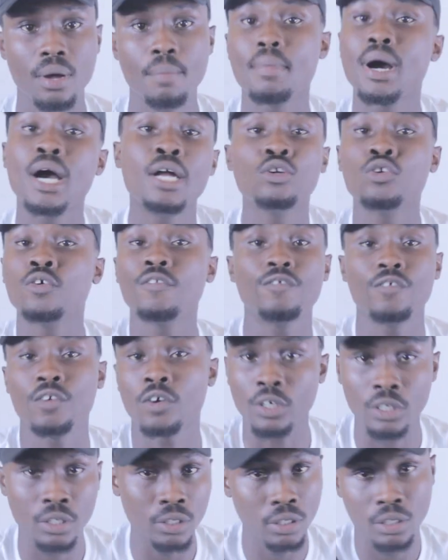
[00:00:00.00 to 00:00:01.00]
man no
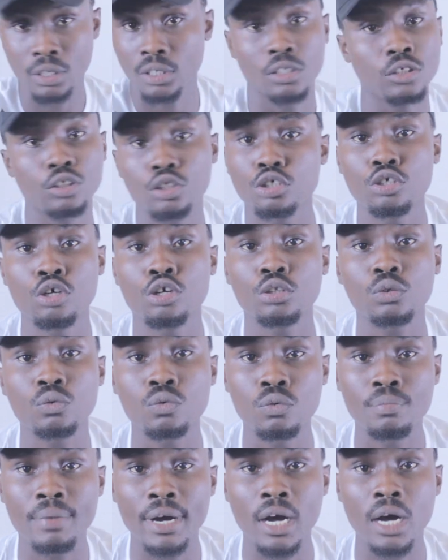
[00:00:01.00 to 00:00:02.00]
for insult
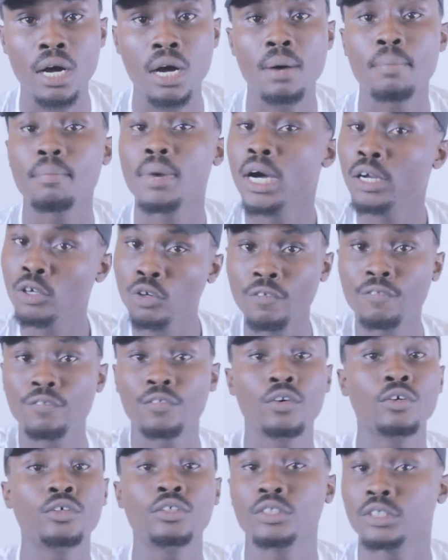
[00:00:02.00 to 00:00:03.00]
woman. Man no
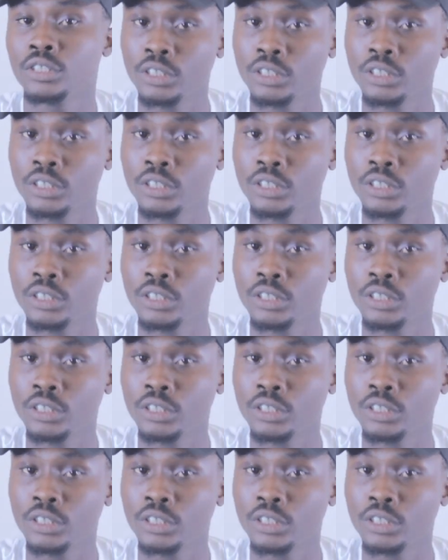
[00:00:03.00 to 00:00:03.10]
for